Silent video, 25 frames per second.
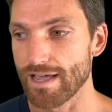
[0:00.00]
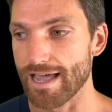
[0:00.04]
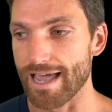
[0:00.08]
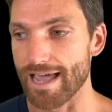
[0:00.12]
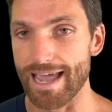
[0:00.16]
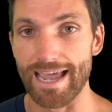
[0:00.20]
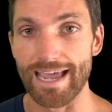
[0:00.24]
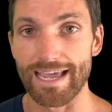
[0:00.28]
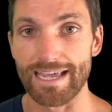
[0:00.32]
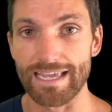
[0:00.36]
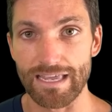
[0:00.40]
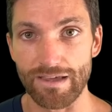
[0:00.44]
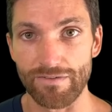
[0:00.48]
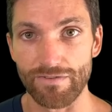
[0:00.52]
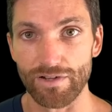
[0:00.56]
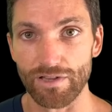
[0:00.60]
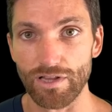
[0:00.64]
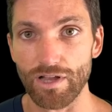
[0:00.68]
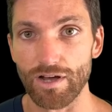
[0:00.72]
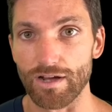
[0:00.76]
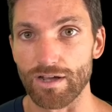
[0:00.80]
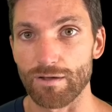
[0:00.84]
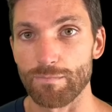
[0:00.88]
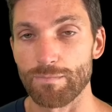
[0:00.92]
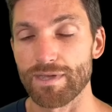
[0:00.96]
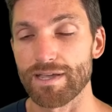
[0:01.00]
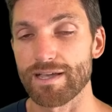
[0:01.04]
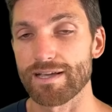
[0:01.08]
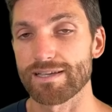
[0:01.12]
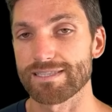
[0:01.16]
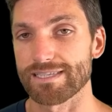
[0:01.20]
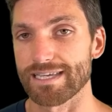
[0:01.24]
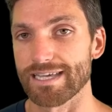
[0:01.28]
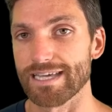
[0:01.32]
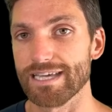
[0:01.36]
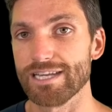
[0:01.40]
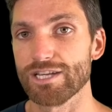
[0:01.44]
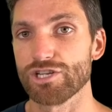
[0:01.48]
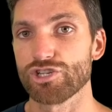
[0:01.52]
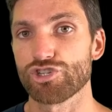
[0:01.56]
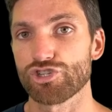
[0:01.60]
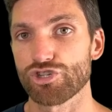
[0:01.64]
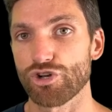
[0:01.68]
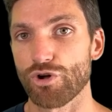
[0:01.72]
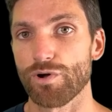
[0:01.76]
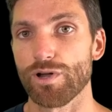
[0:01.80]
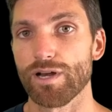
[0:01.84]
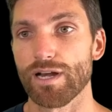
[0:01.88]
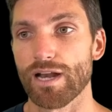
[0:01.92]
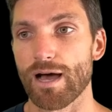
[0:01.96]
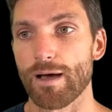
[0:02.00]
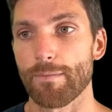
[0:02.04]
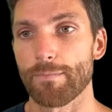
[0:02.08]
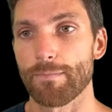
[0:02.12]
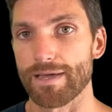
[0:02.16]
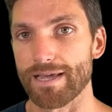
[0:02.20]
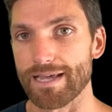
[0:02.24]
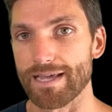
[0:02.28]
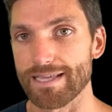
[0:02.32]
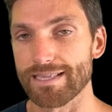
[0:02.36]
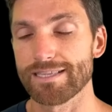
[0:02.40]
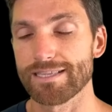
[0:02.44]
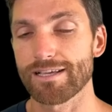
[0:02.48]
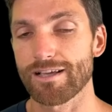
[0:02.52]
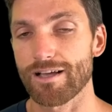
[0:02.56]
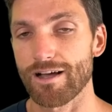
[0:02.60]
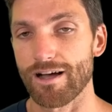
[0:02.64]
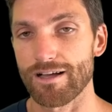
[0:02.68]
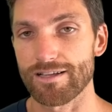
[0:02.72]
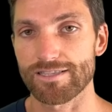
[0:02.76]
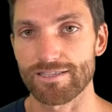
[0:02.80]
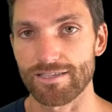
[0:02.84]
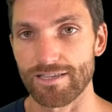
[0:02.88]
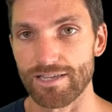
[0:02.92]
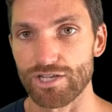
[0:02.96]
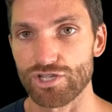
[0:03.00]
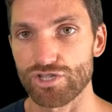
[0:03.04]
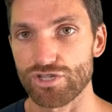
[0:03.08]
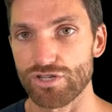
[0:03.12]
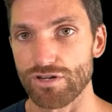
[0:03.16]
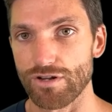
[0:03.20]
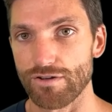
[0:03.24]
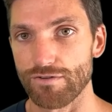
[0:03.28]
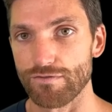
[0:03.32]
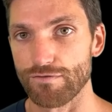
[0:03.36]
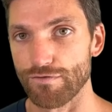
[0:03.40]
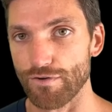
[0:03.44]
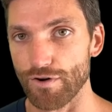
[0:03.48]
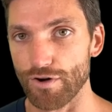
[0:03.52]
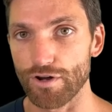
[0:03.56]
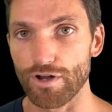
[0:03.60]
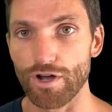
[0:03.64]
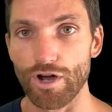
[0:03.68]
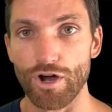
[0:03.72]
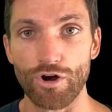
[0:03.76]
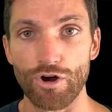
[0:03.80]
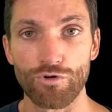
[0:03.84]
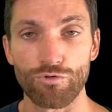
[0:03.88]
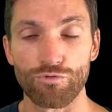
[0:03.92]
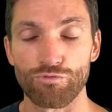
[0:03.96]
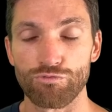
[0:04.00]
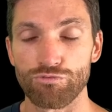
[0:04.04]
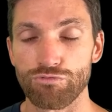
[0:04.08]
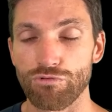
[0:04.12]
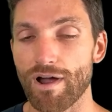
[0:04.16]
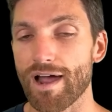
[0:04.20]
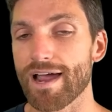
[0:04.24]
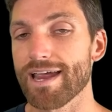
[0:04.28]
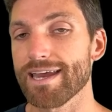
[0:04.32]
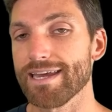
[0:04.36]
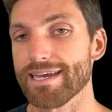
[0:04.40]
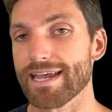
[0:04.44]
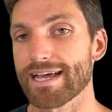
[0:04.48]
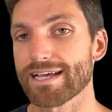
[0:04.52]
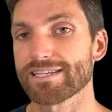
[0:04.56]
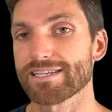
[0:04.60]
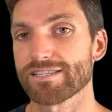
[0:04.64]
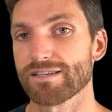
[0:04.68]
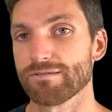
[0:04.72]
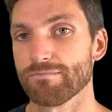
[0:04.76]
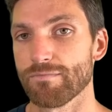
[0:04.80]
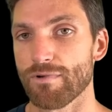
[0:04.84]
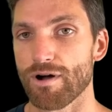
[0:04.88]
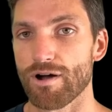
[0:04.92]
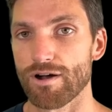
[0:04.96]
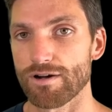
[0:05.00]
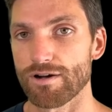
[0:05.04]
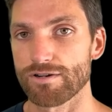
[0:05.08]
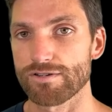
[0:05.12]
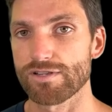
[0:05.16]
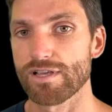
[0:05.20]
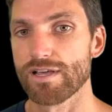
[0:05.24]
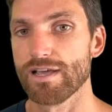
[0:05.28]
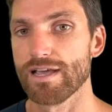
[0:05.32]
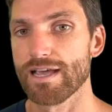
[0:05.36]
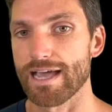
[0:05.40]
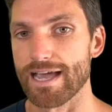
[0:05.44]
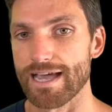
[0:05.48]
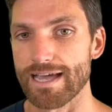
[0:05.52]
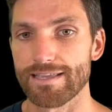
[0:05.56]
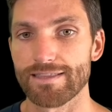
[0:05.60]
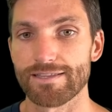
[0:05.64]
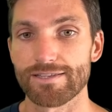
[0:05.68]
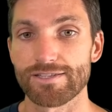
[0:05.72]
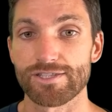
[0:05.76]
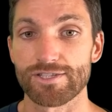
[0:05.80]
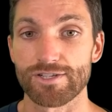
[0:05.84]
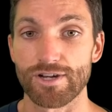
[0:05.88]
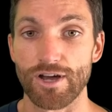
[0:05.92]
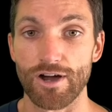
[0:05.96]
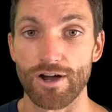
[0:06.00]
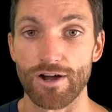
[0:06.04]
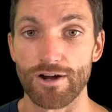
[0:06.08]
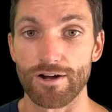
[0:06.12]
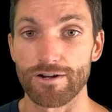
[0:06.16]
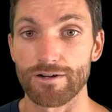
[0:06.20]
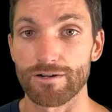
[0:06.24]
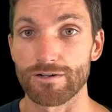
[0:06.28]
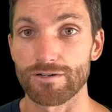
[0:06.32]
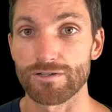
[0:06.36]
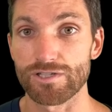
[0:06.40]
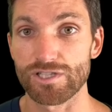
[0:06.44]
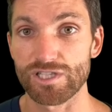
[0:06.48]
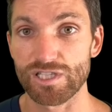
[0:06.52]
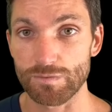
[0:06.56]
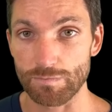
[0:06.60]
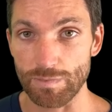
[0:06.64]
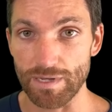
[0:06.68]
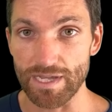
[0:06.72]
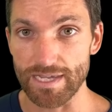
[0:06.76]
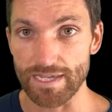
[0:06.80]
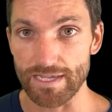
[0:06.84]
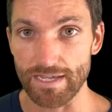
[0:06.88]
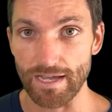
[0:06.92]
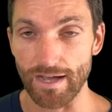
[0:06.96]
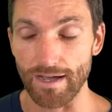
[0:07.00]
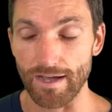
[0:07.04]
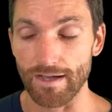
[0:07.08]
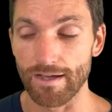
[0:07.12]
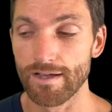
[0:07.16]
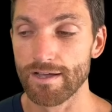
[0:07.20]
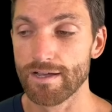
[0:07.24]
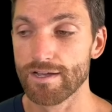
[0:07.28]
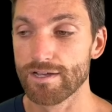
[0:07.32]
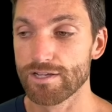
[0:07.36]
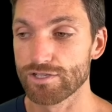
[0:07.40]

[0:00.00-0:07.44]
and give it a look because it is showing up in the constellation of Virgo right next to Mars and the star Spica.